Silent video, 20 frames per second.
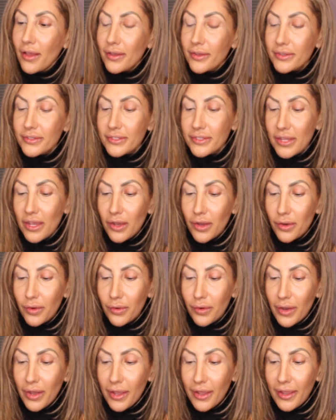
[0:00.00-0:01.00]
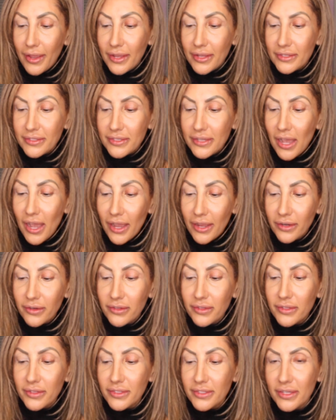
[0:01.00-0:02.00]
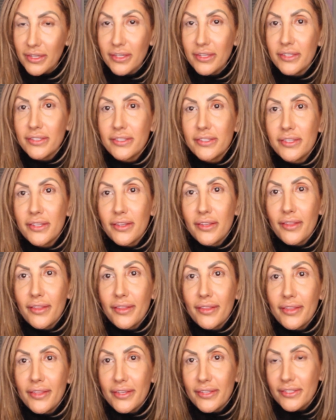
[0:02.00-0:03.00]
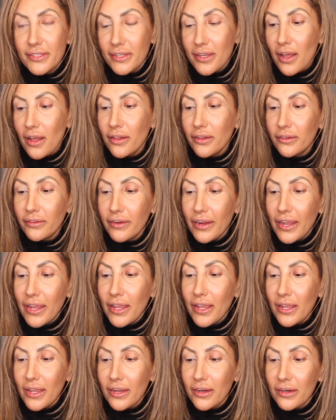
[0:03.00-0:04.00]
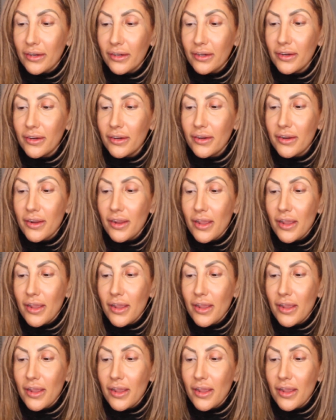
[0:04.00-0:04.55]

So Entitled is this color right here.